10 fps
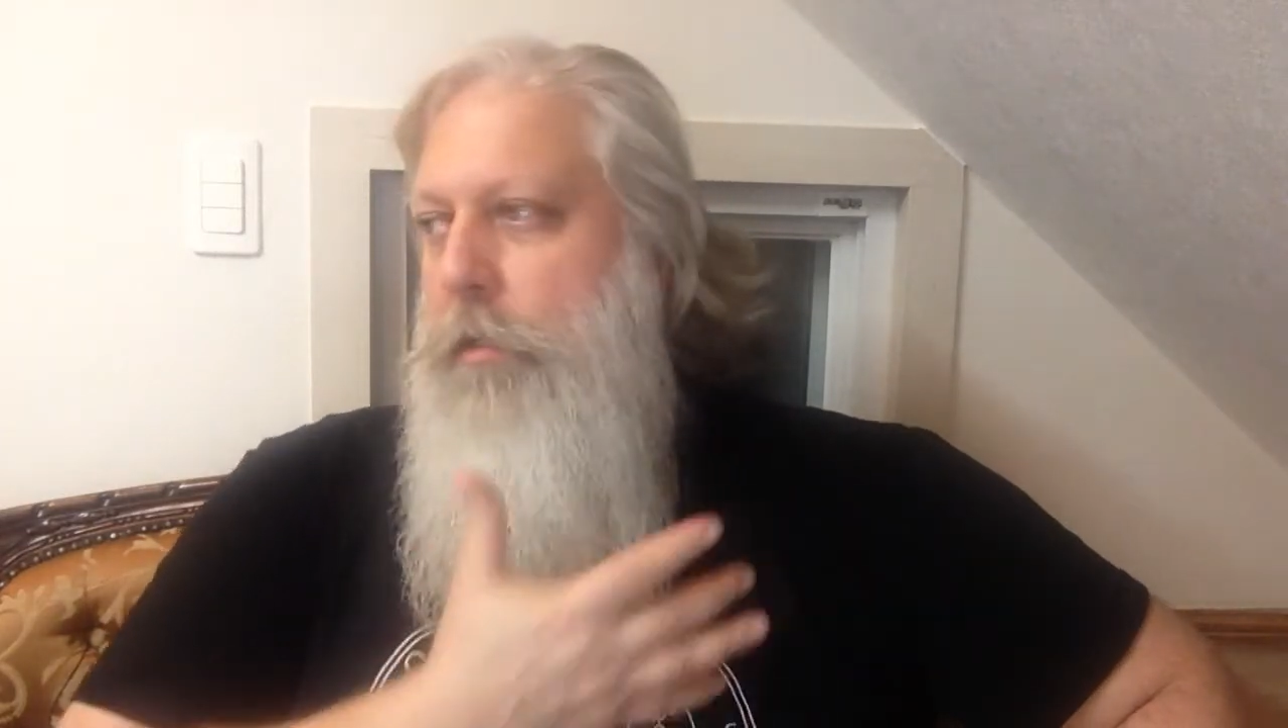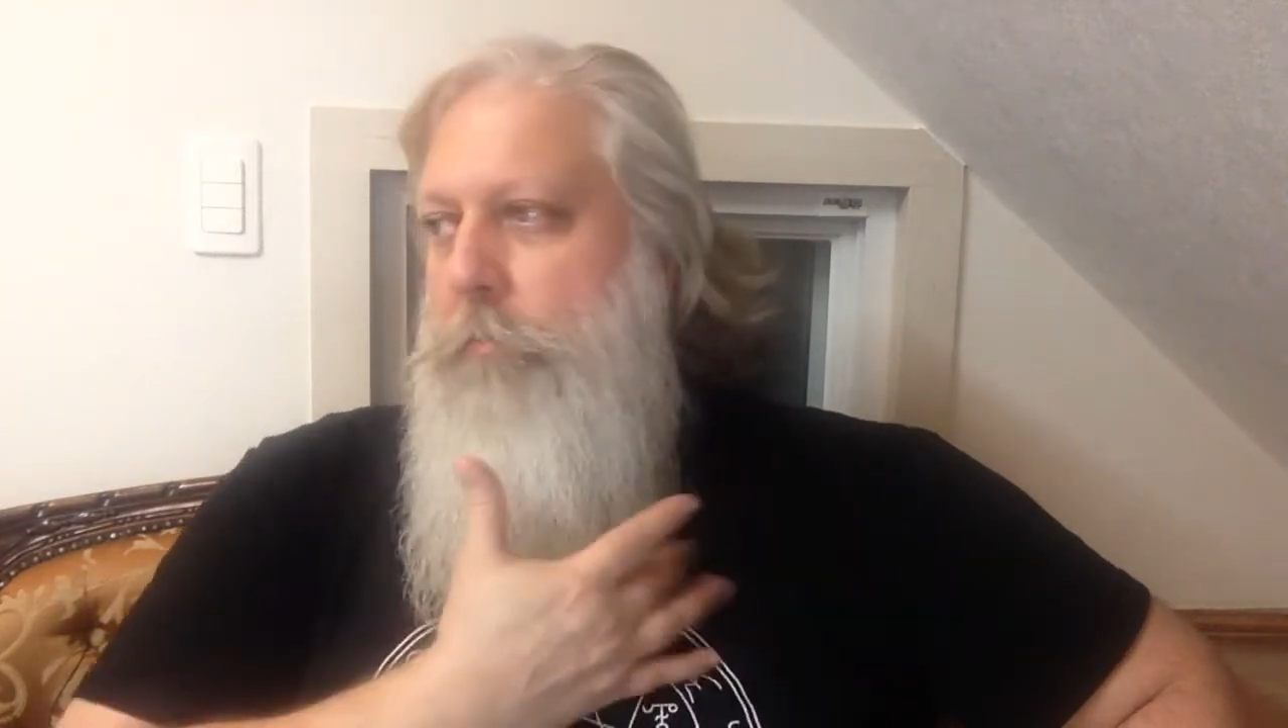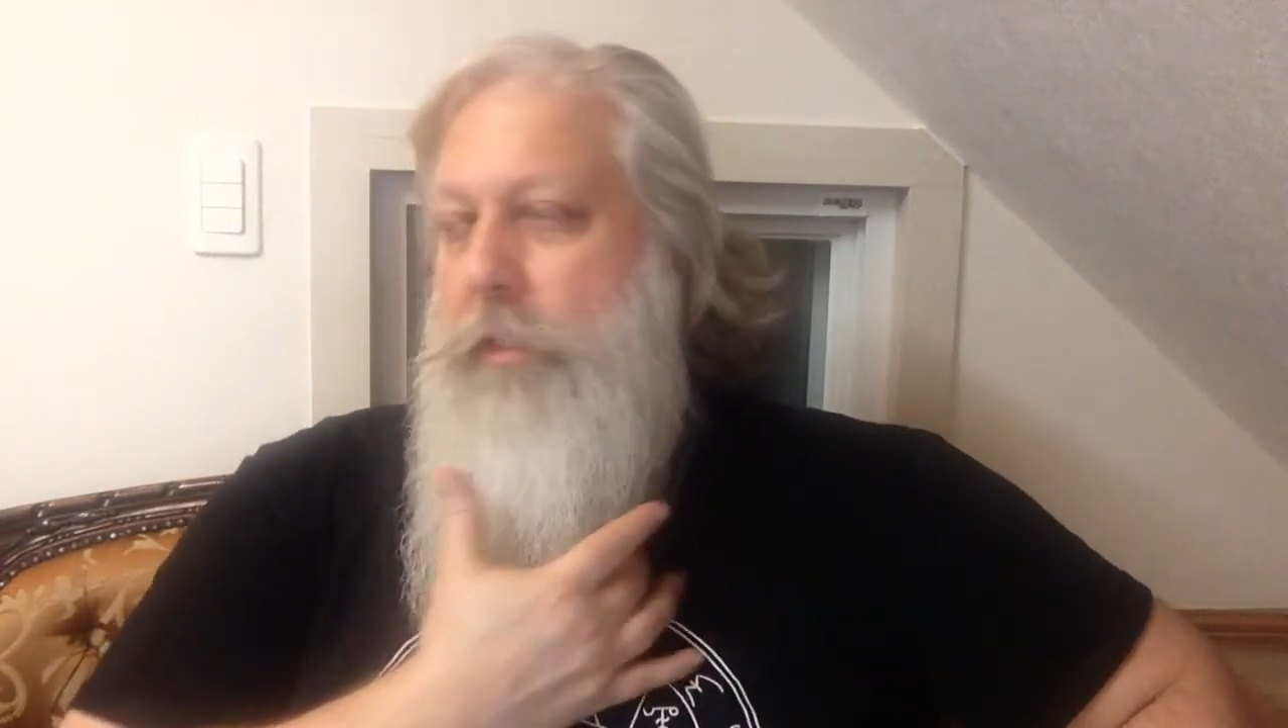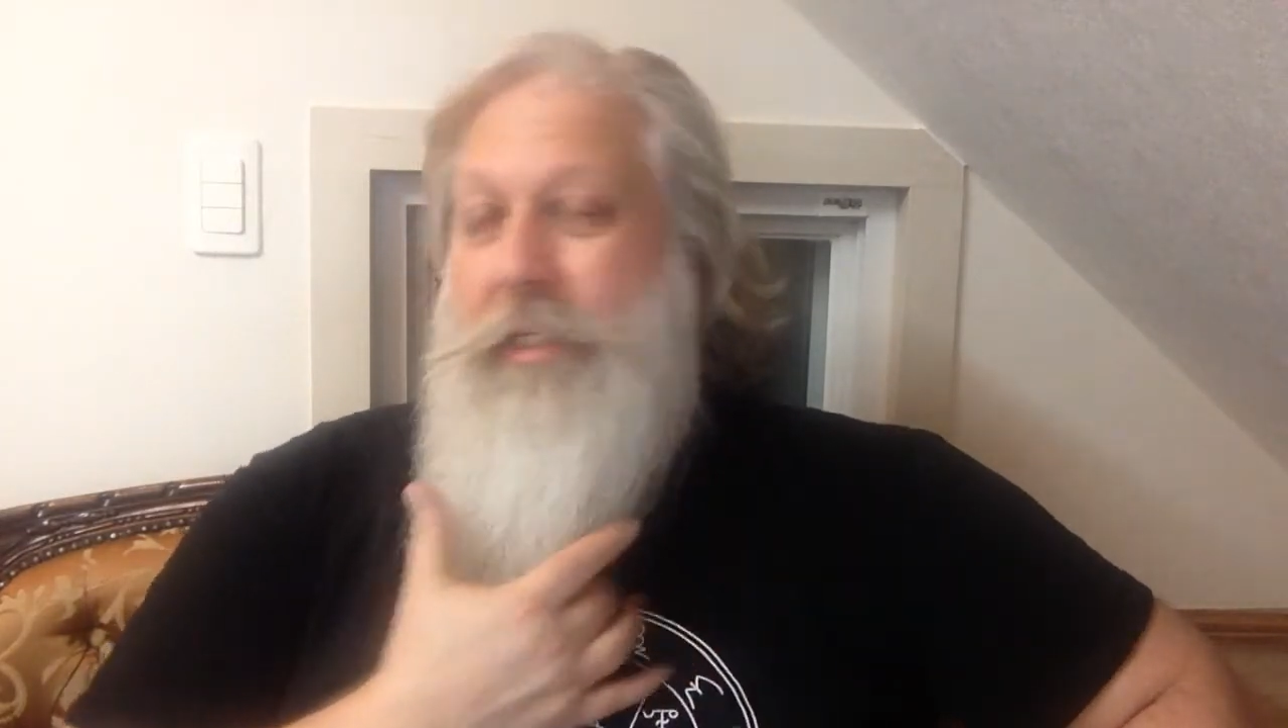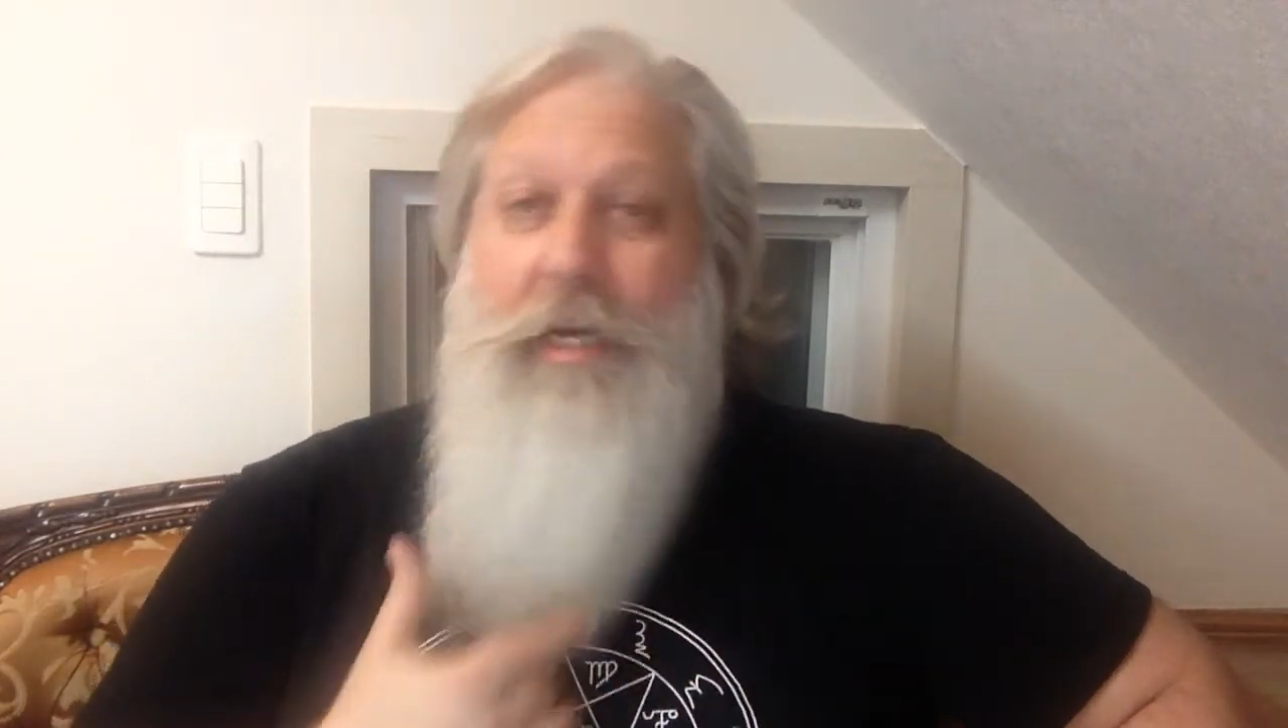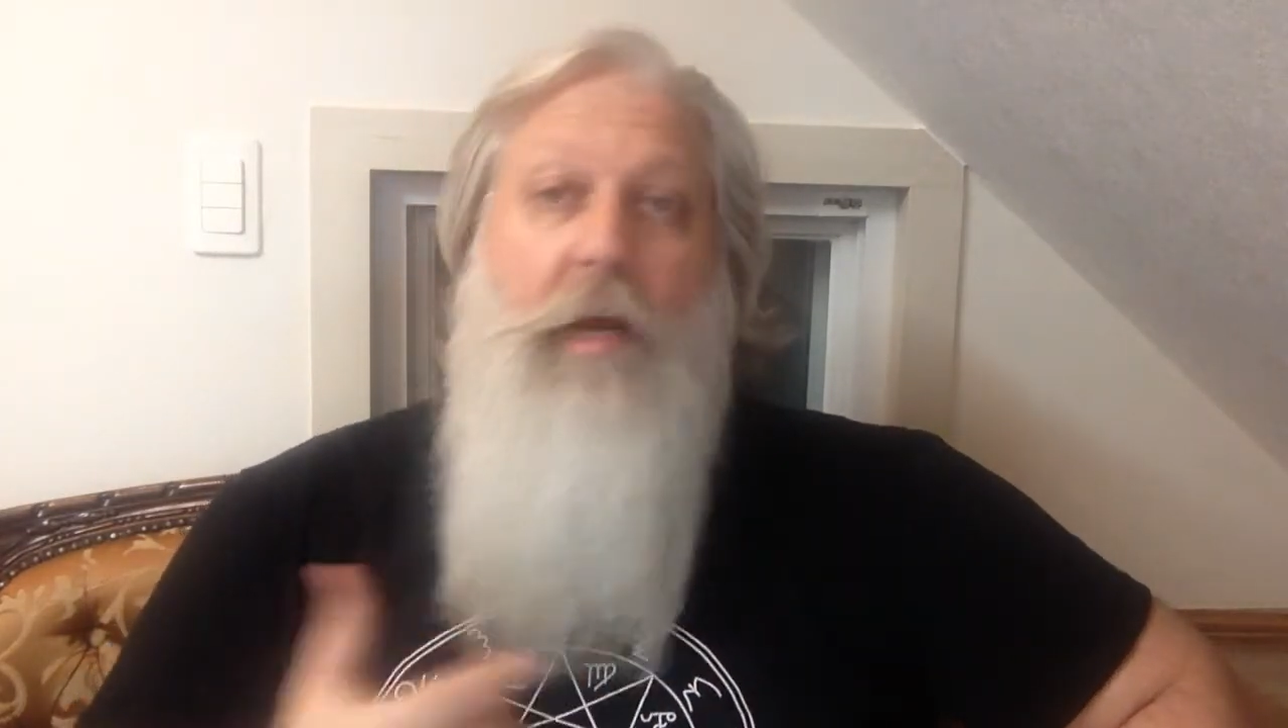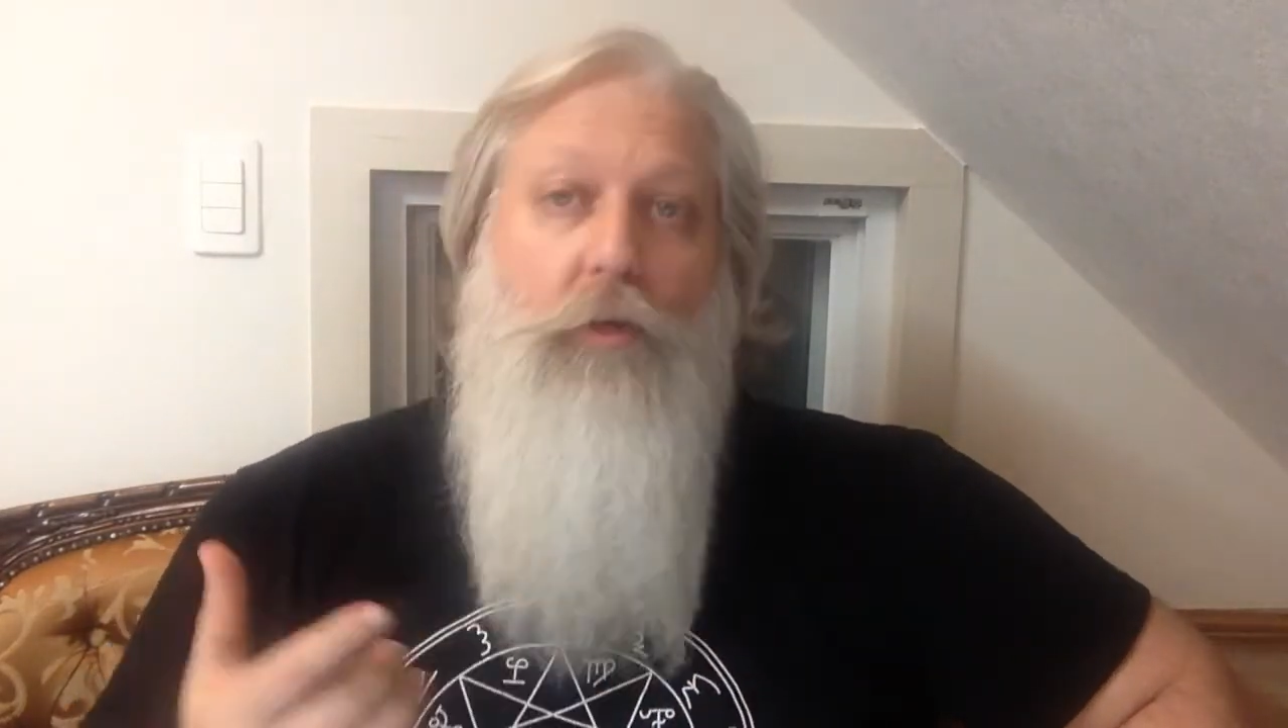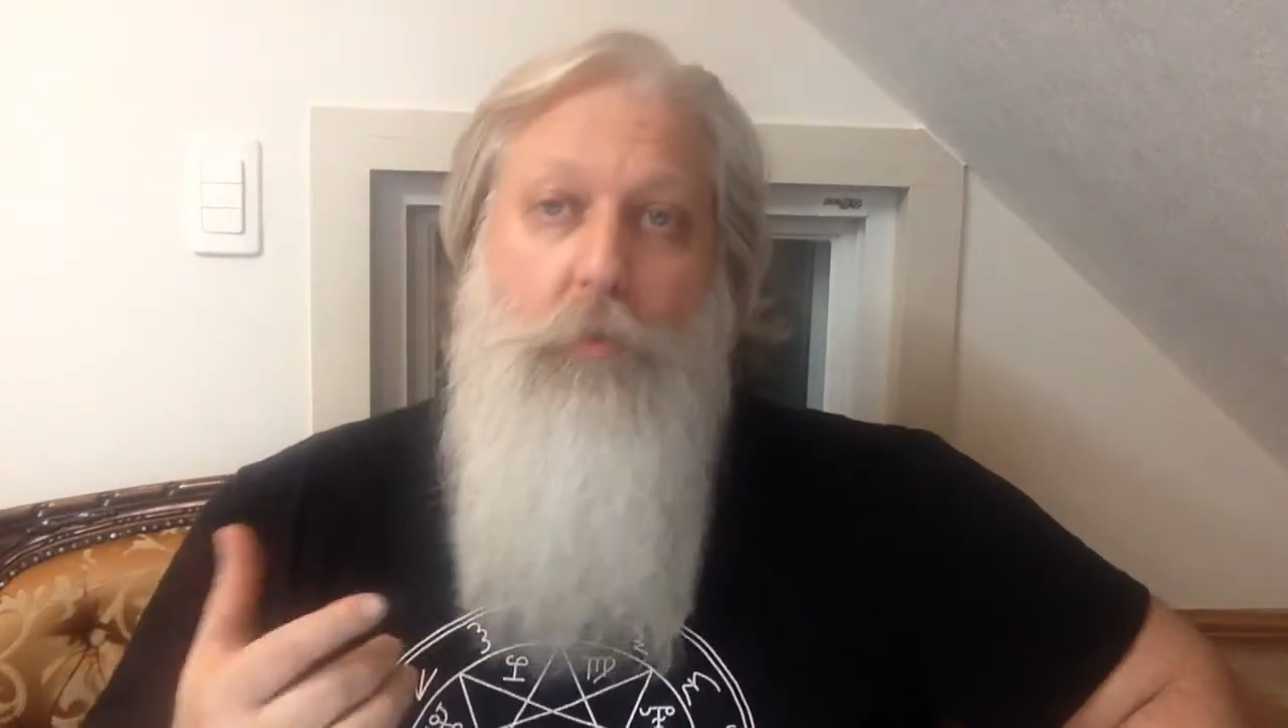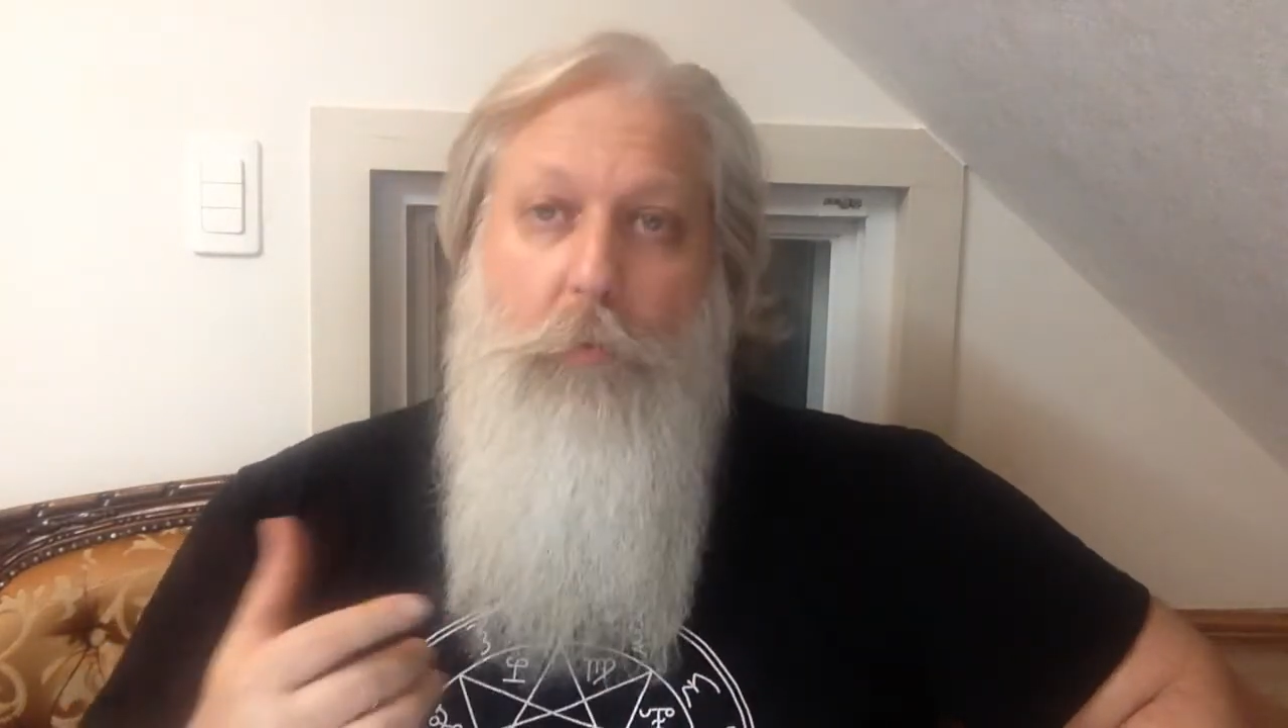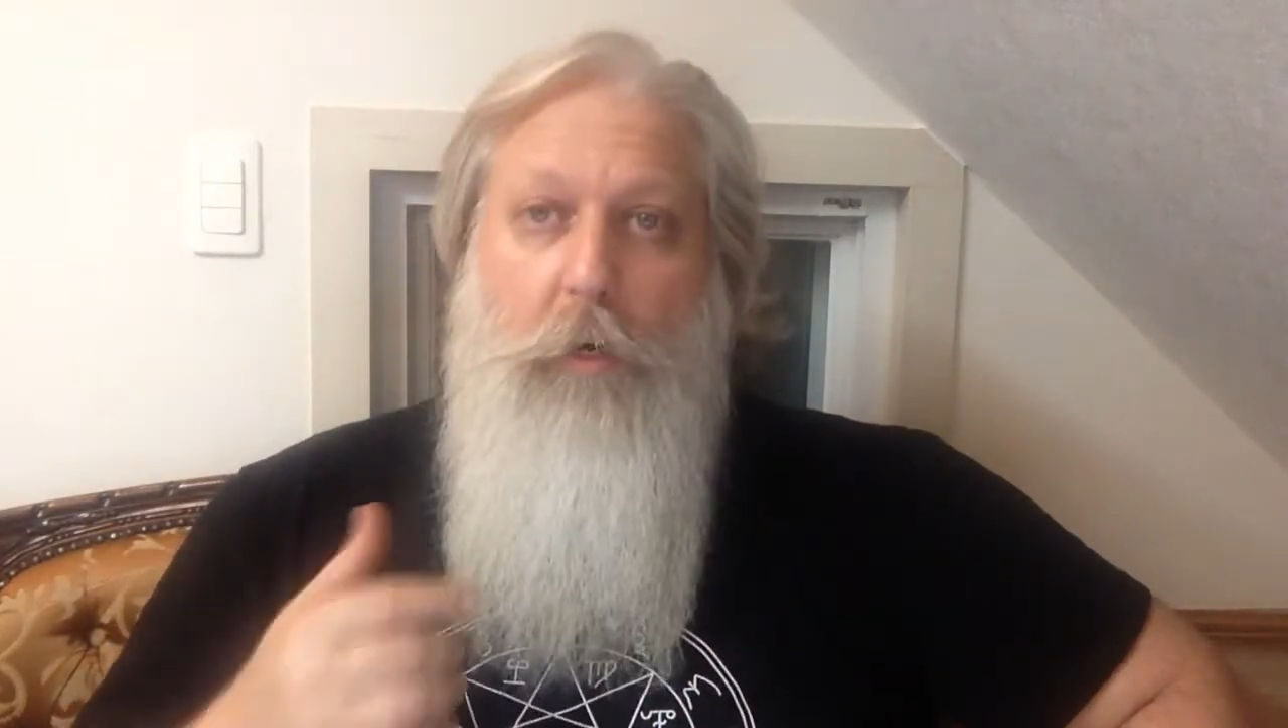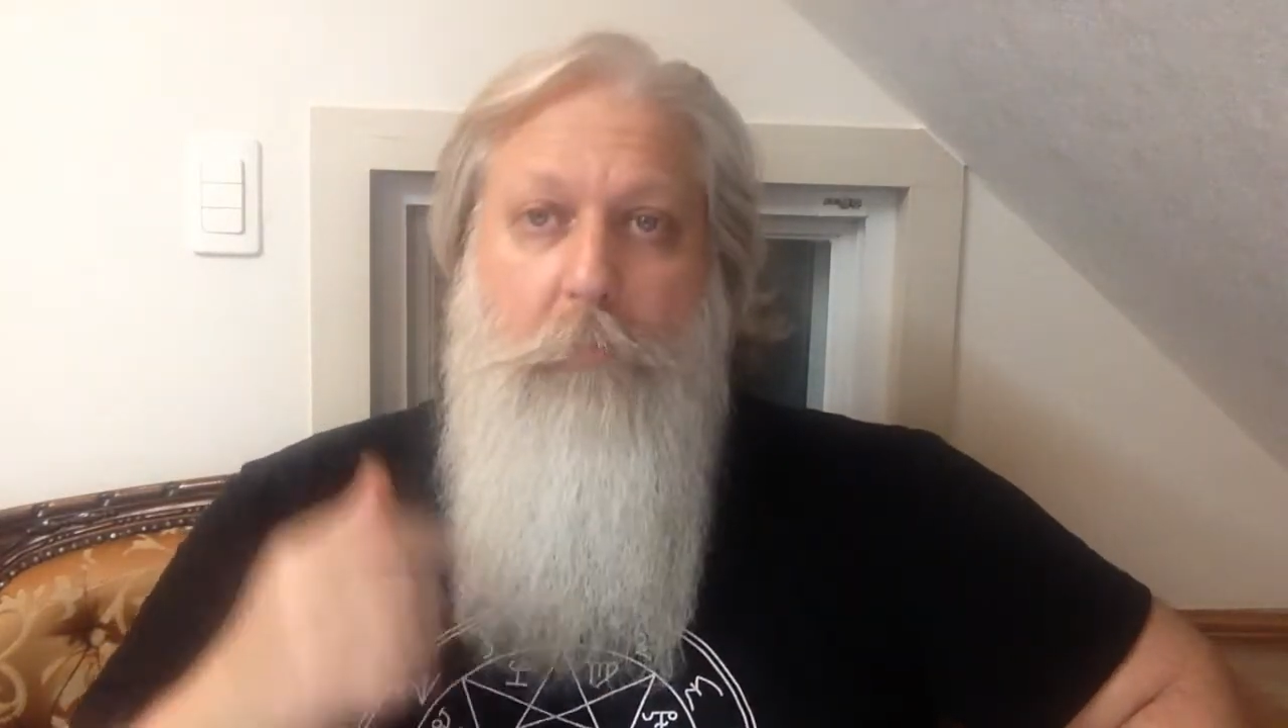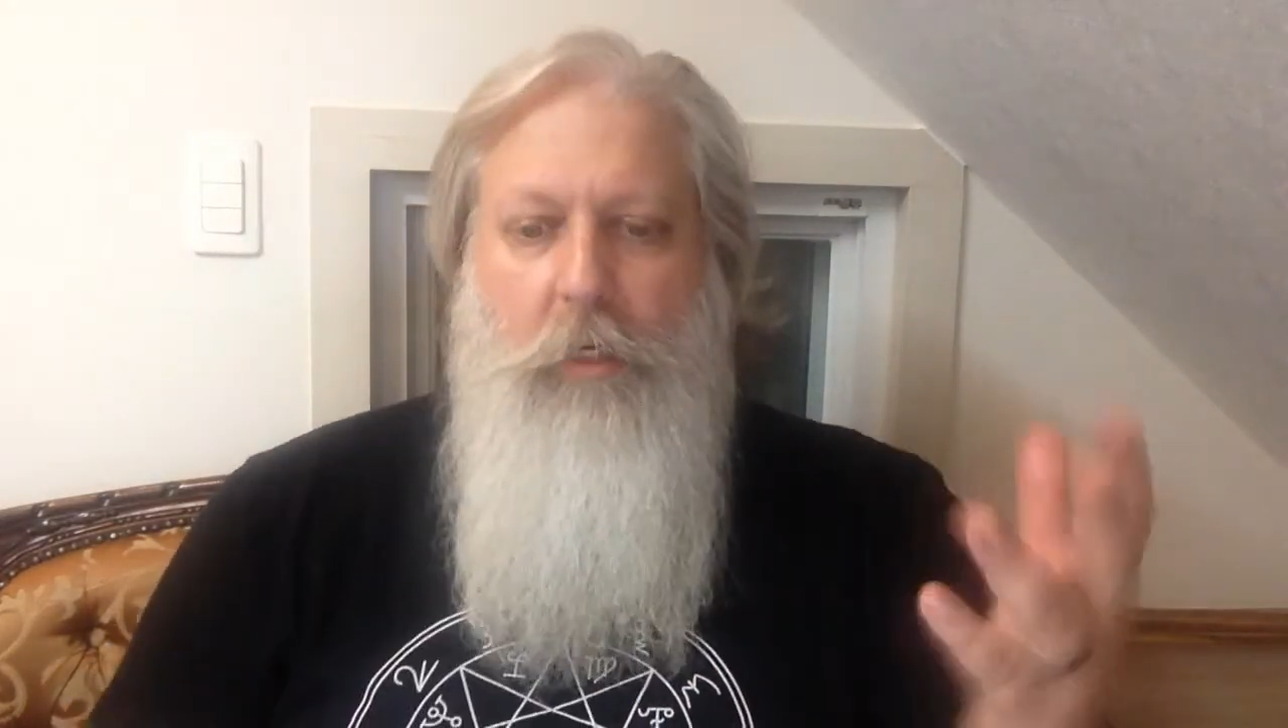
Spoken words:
but that's hairspray.